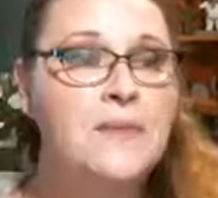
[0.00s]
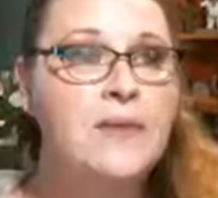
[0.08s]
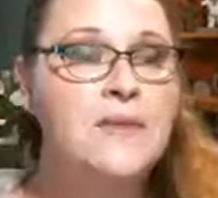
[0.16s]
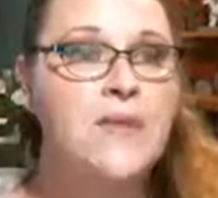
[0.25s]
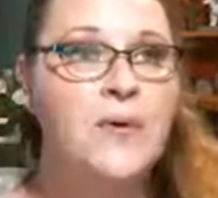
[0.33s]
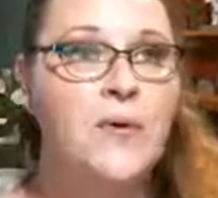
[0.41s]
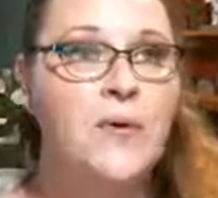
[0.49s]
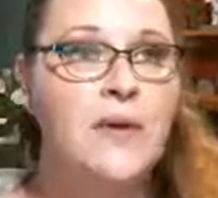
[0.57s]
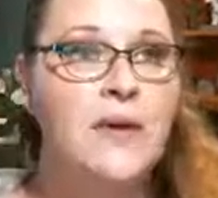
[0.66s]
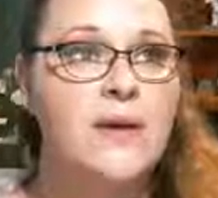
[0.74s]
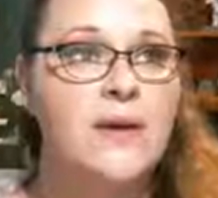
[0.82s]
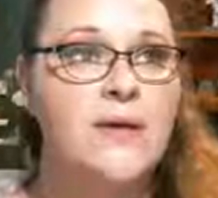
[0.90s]
So,
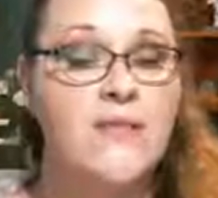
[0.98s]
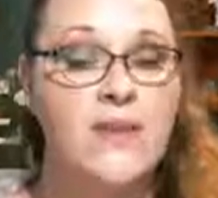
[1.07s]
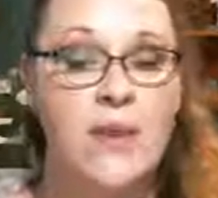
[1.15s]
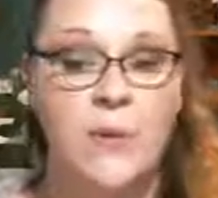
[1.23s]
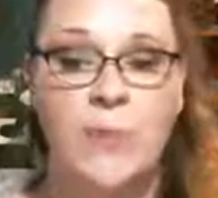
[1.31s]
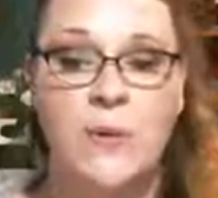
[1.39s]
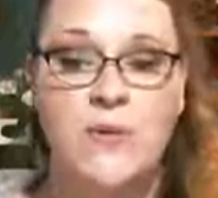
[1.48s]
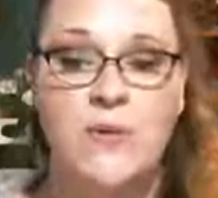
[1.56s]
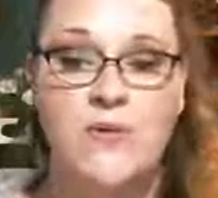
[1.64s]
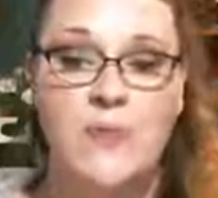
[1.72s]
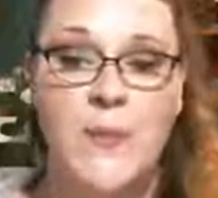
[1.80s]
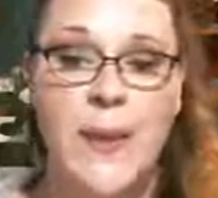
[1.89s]
giving up her
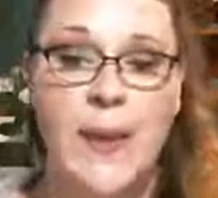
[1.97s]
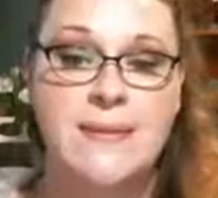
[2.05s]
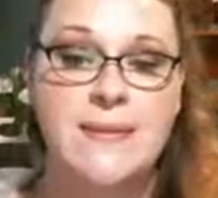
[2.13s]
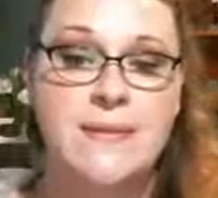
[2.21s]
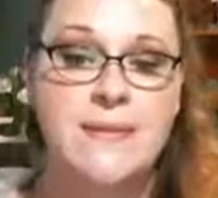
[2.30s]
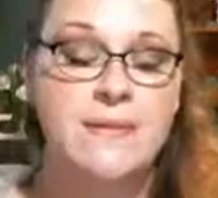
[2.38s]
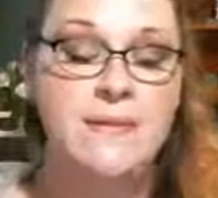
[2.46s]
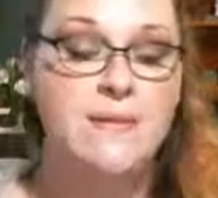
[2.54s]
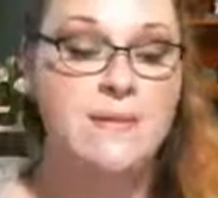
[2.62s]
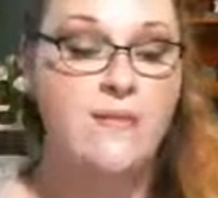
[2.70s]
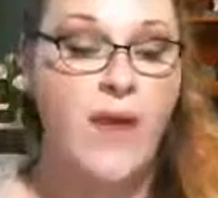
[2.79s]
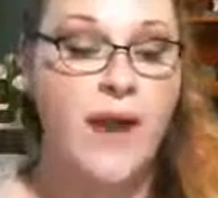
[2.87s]
personal space,
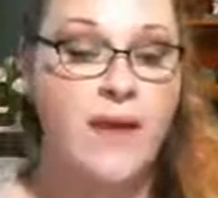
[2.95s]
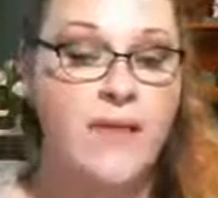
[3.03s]
the fact